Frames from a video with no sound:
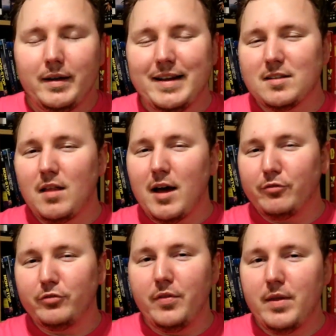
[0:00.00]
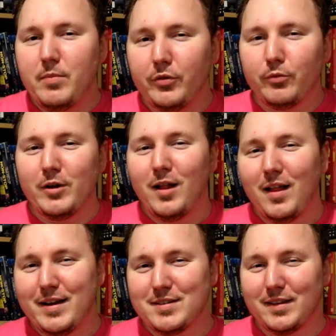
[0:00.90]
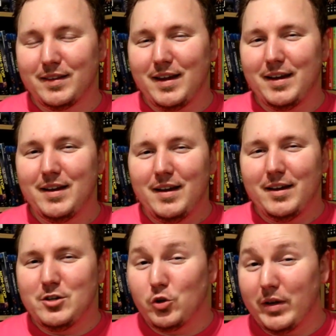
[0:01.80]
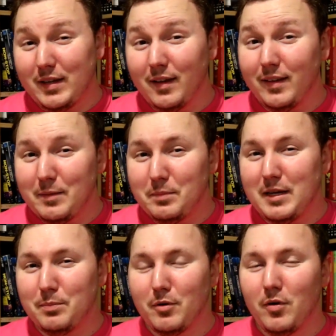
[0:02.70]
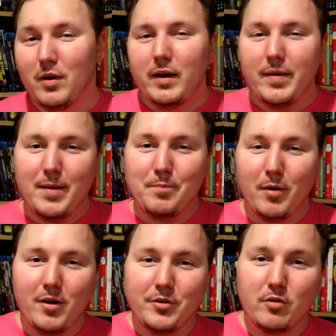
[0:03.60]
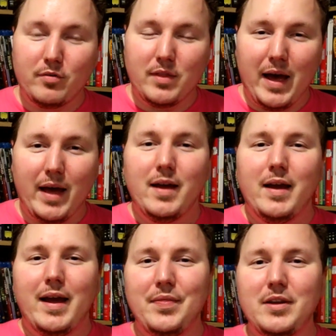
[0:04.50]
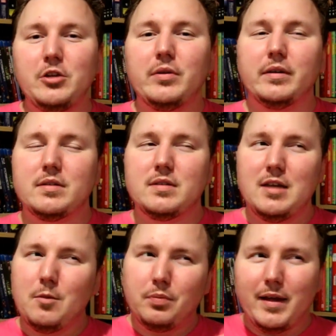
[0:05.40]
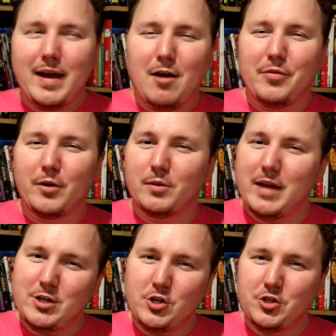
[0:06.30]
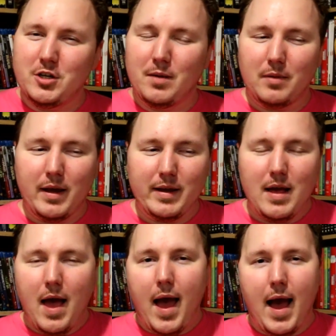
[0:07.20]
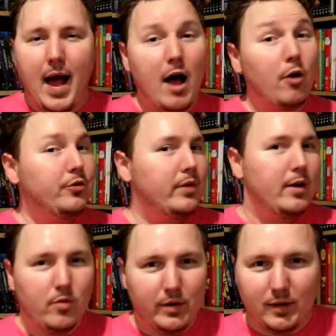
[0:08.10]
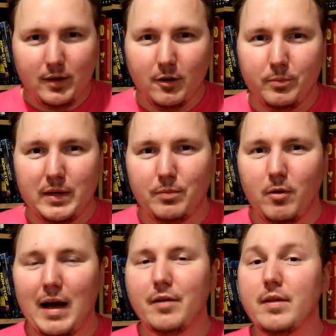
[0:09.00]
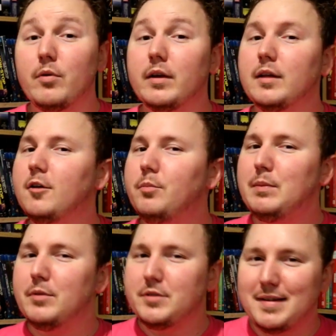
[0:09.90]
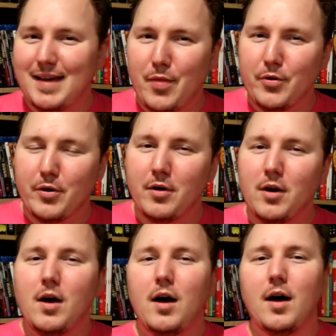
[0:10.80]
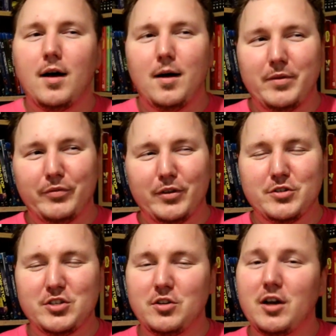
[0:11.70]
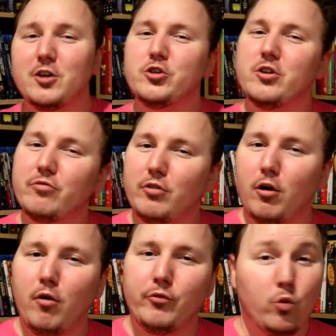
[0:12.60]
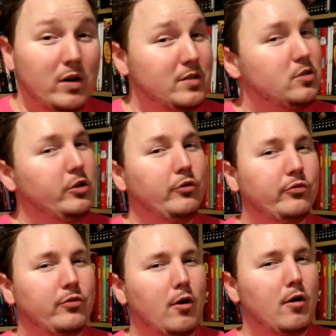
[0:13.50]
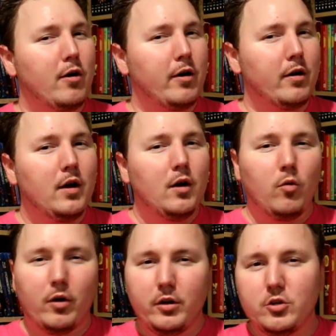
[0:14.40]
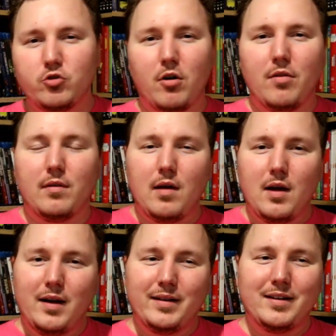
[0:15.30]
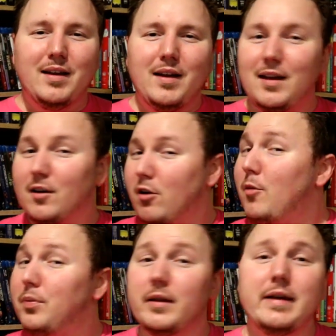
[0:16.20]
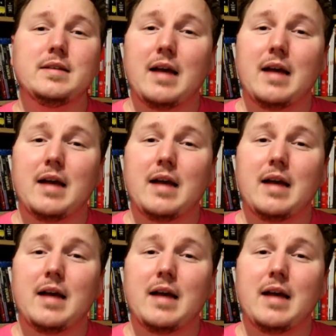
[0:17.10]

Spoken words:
It's a lot of fun. They both realize that they enjoy killing people, and they bond over that, and then you get to see it play out in their relationship, like, how do they want to kill people? How do they want to kill people together? If there's seduction involved, what's too far? Where do you draw the line? And it all plays